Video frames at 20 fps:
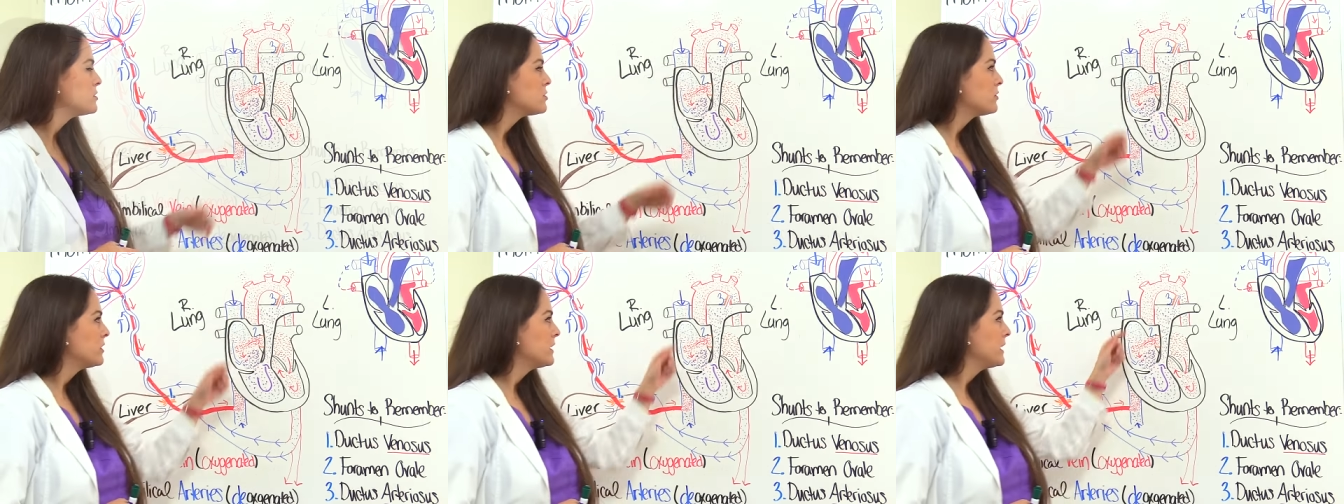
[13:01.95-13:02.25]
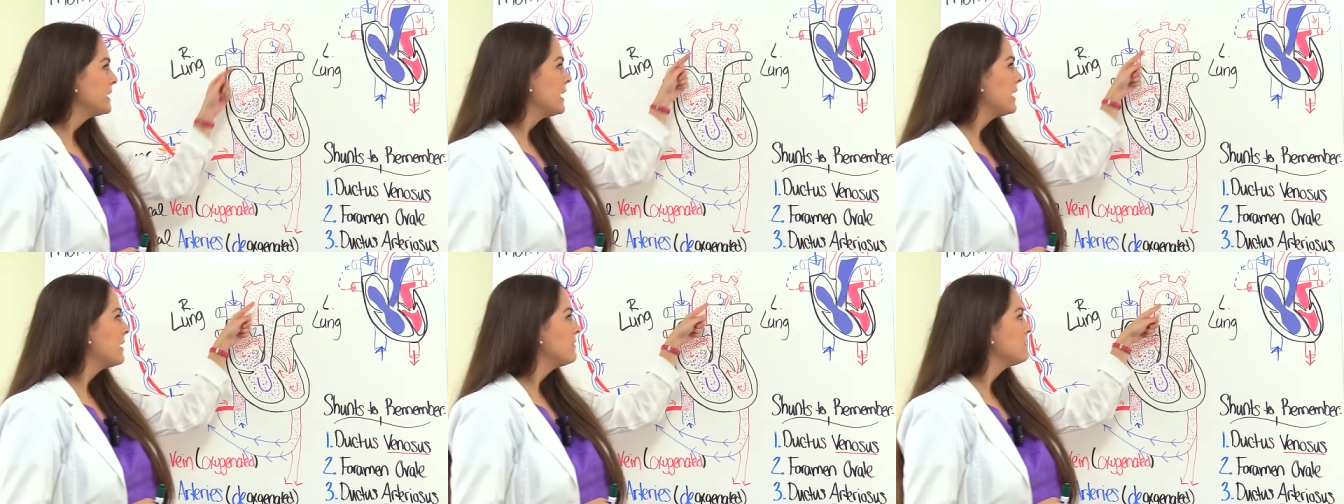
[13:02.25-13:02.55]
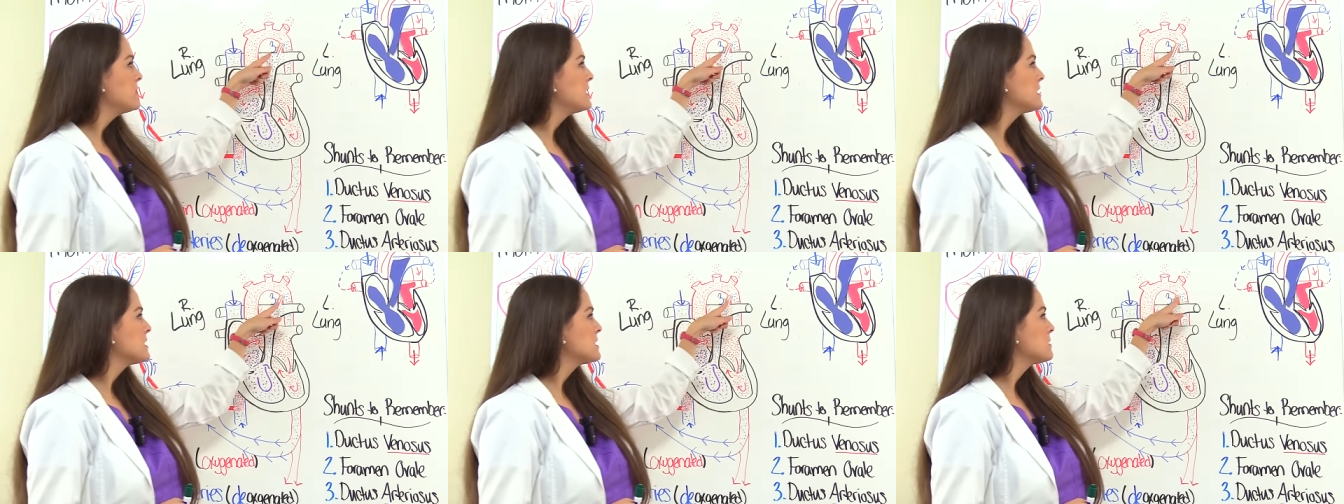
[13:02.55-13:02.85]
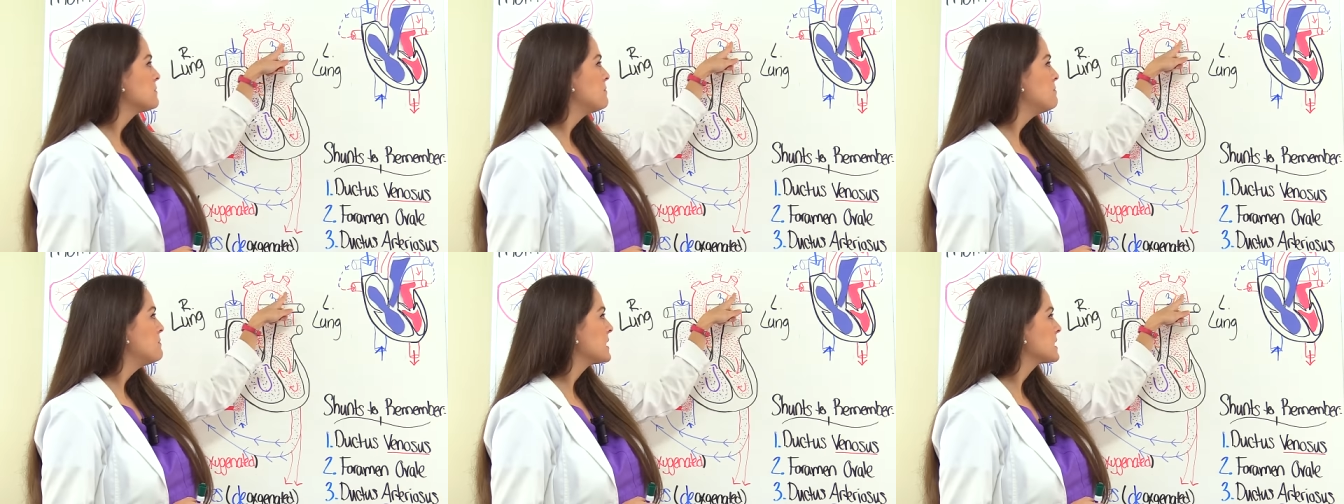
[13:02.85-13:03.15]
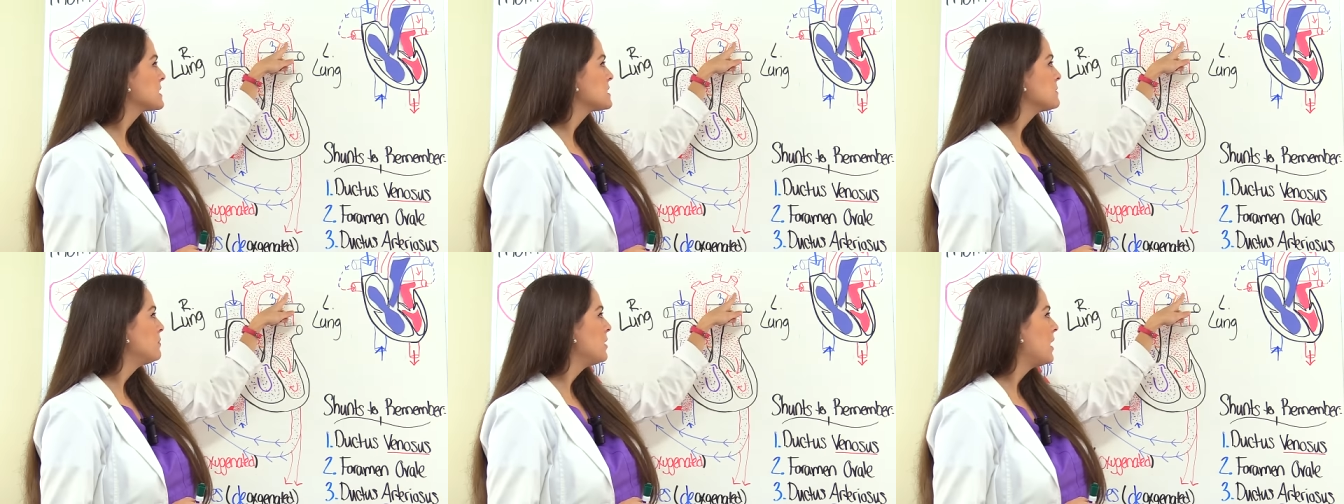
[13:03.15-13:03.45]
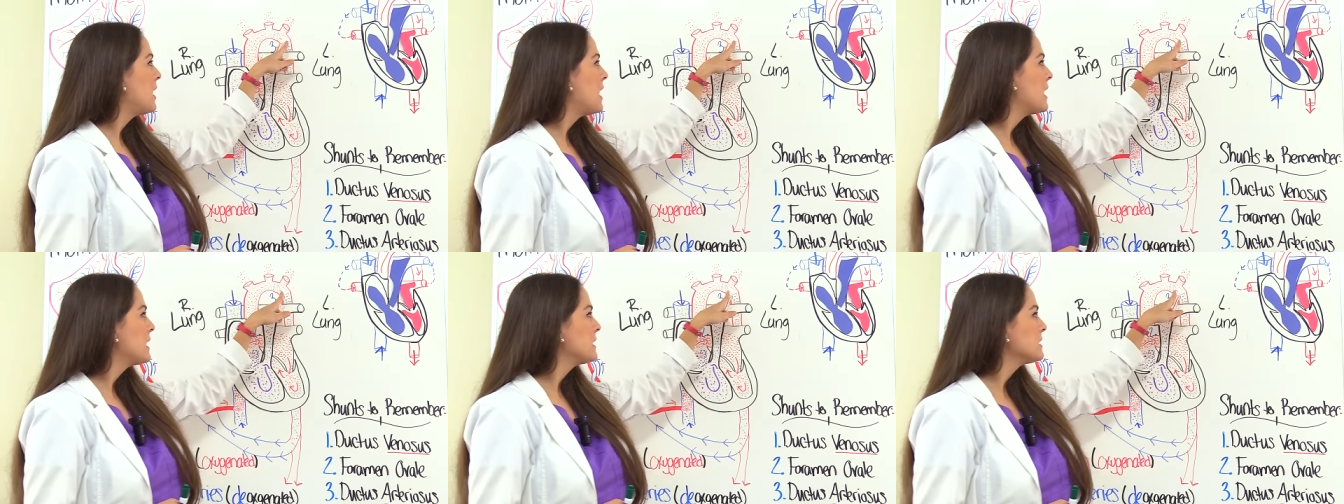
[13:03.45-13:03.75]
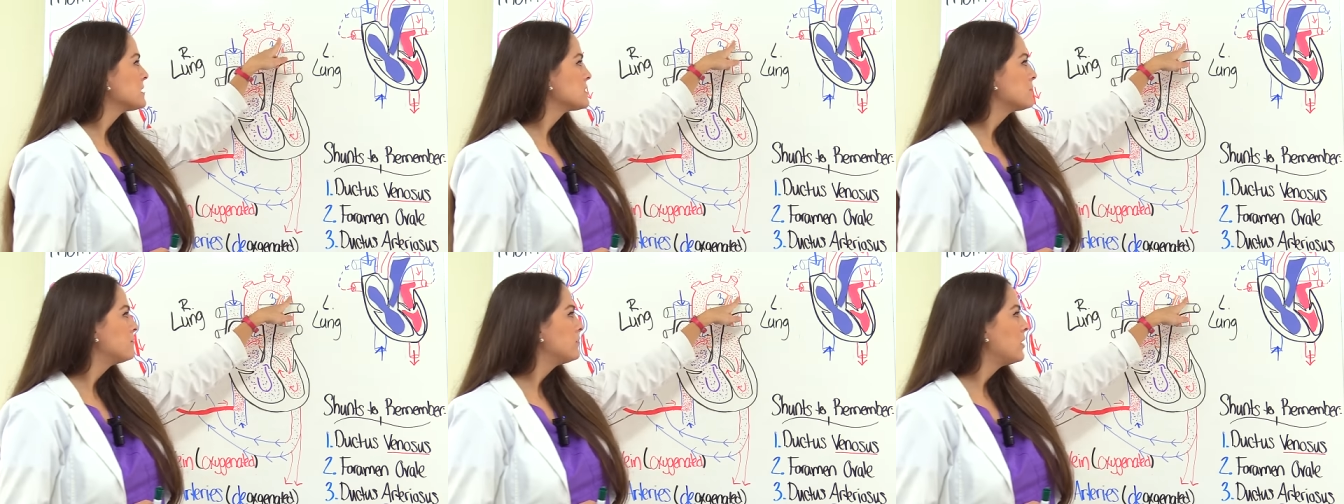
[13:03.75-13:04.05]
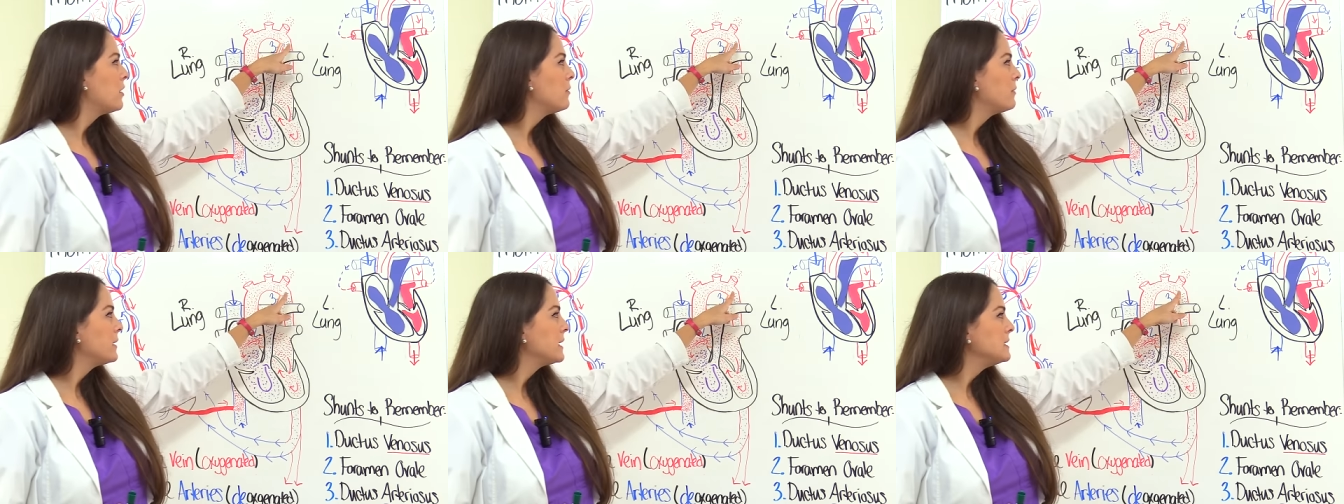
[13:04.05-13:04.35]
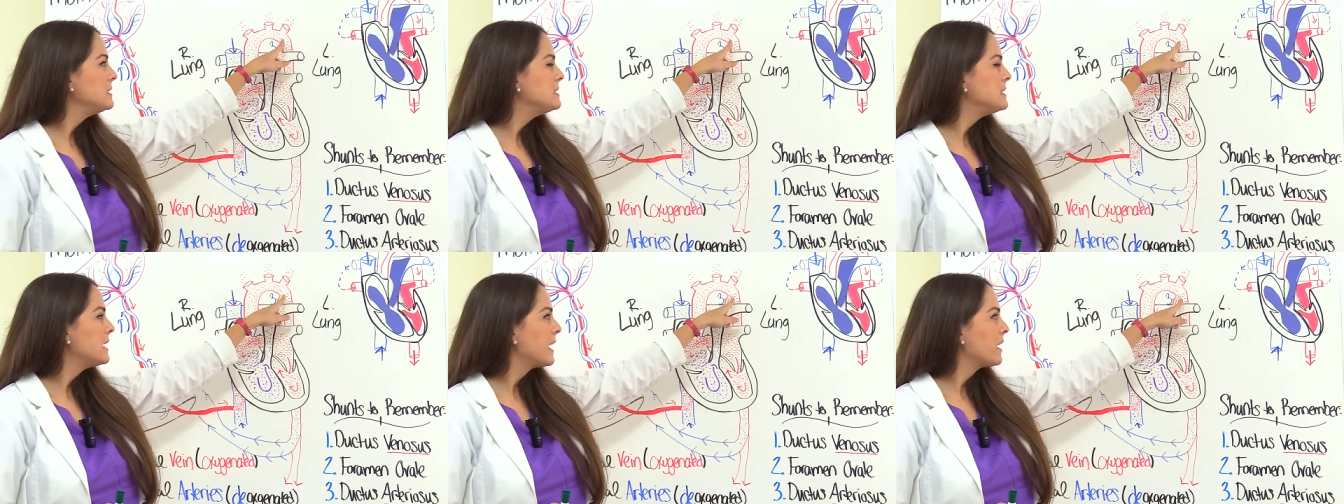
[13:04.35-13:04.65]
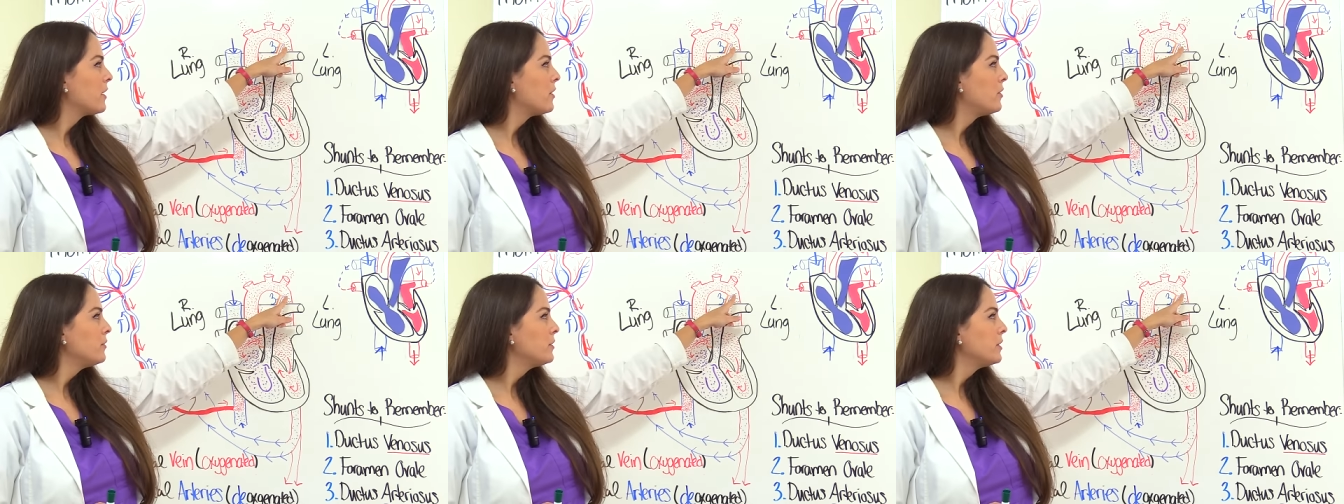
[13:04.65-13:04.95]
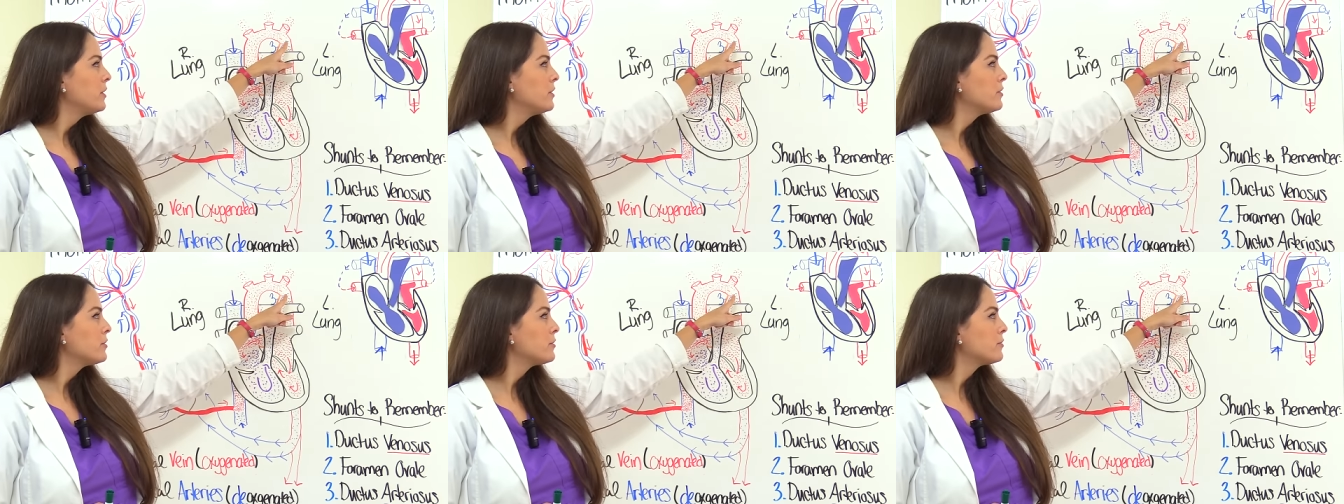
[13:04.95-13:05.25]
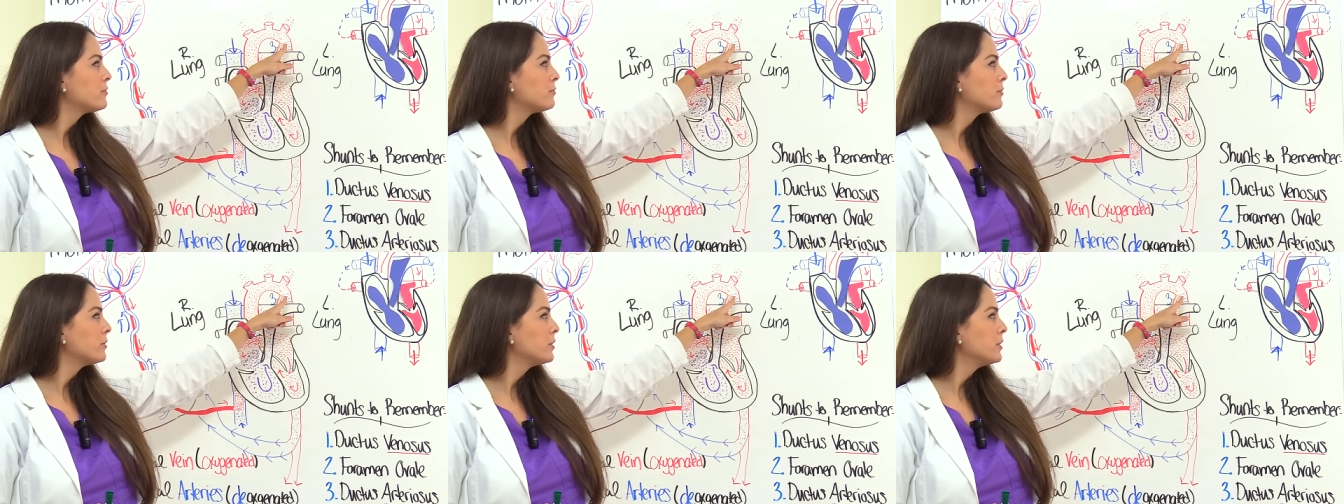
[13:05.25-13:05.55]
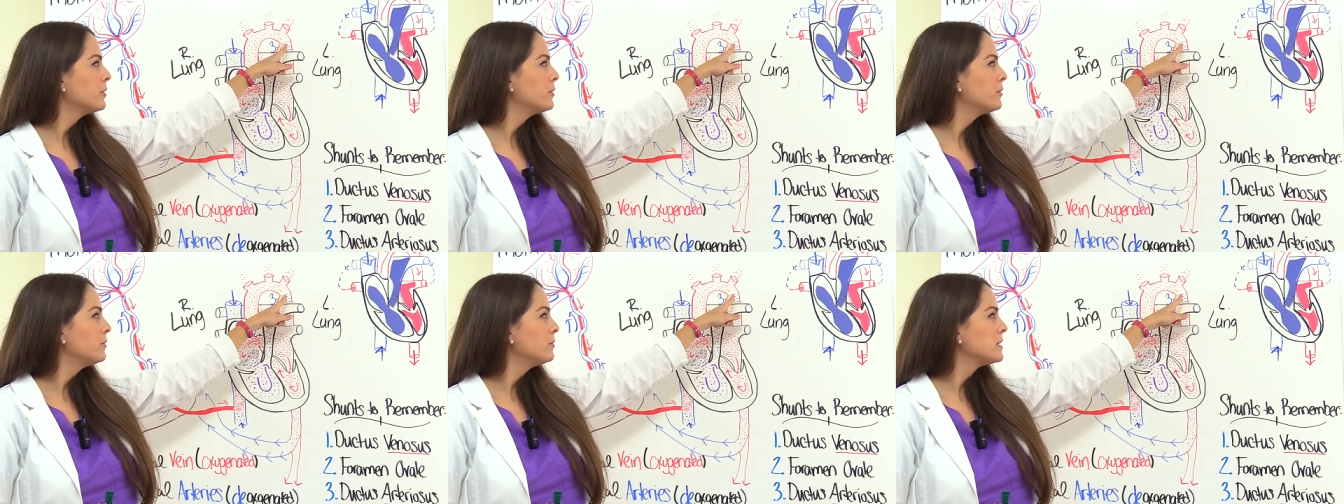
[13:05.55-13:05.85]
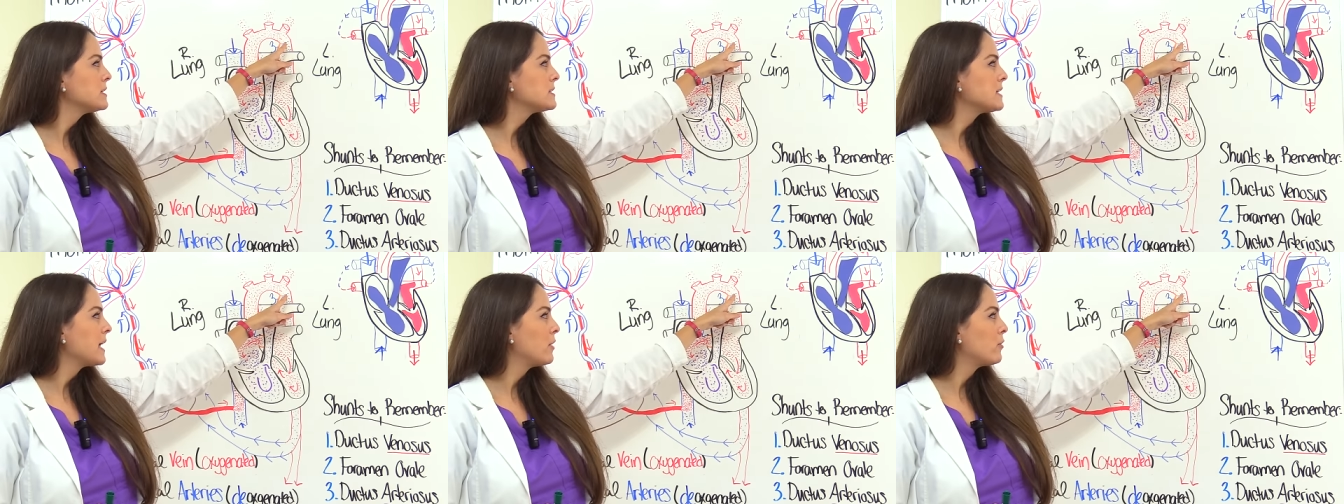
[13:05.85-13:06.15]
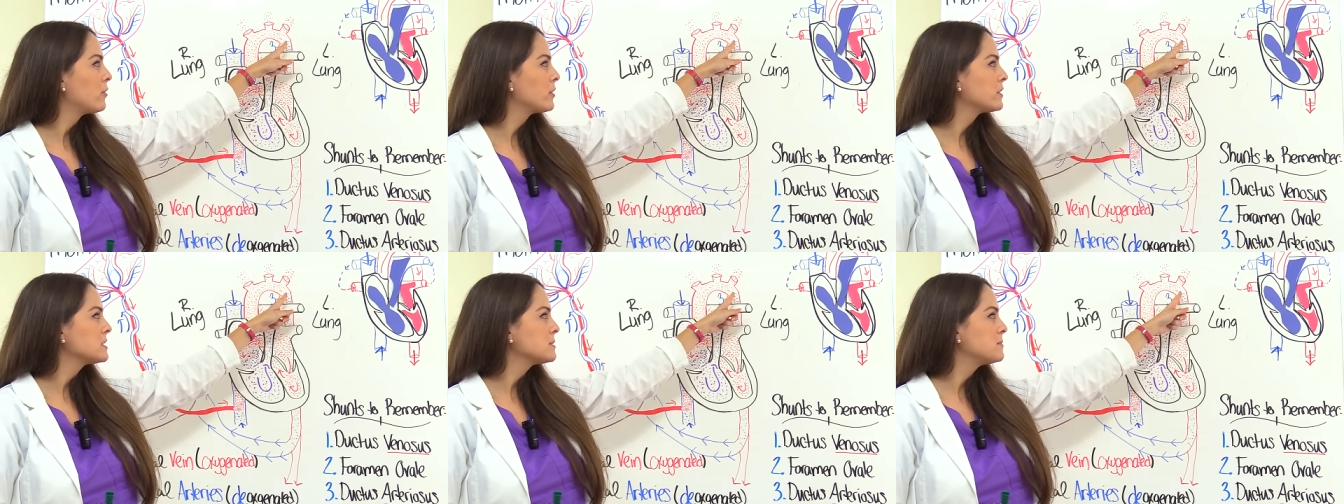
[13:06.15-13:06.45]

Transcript: majority of this mixed blood is flowing down through this aorta,